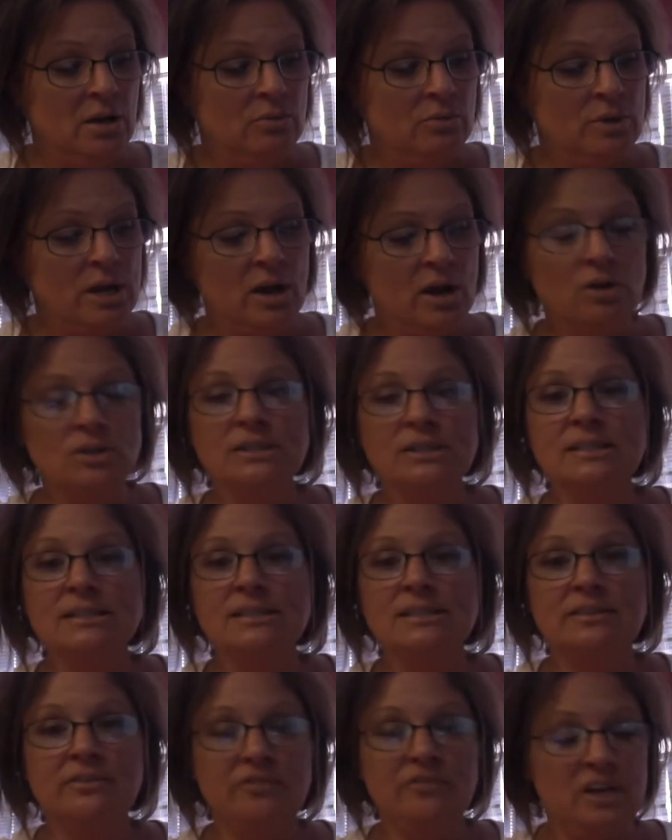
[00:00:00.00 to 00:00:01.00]

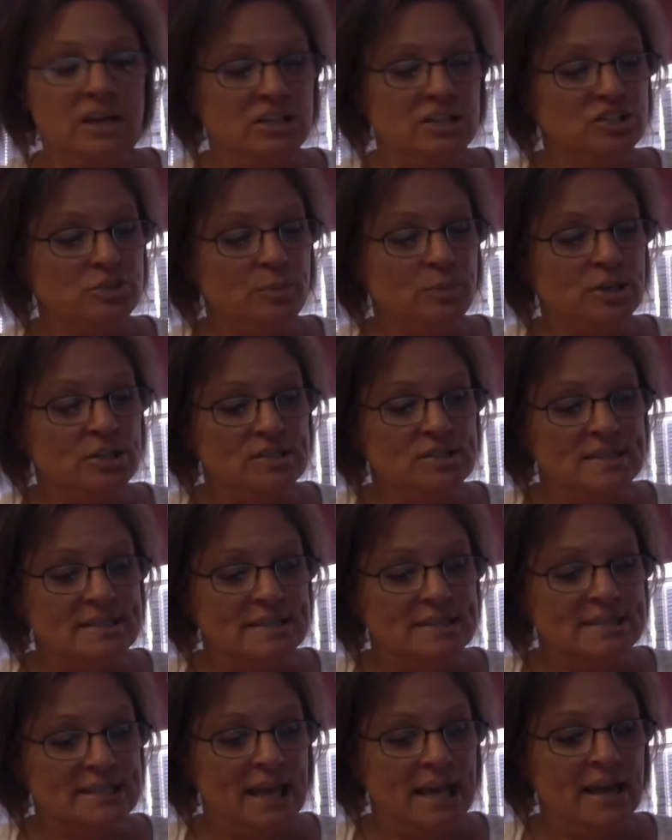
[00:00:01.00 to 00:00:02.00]
Regardless of each
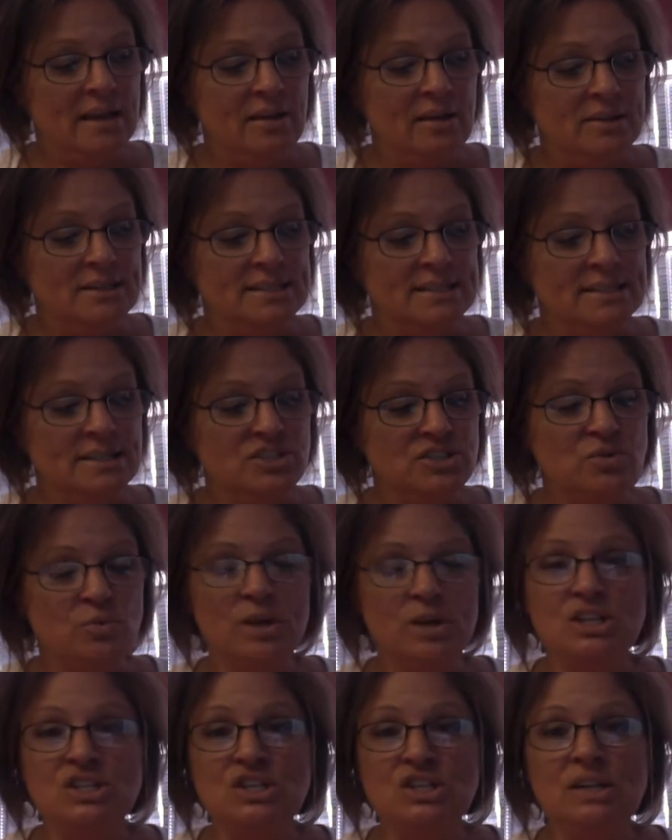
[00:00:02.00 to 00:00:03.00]
person's take on the
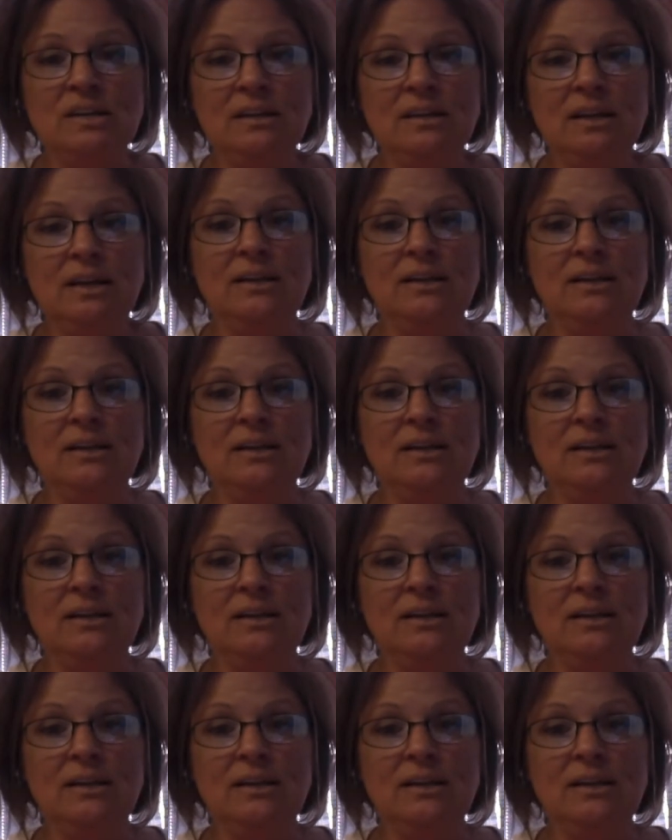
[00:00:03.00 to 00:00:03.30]
situation,